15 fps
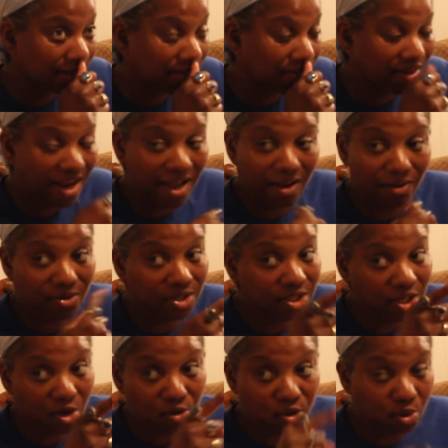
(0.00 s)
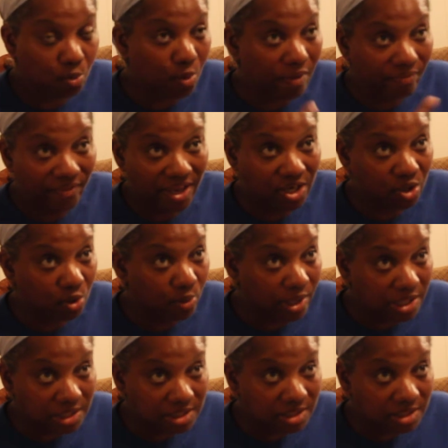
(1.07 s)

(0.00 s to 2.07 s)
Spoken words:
They're not going to tell you when they do it.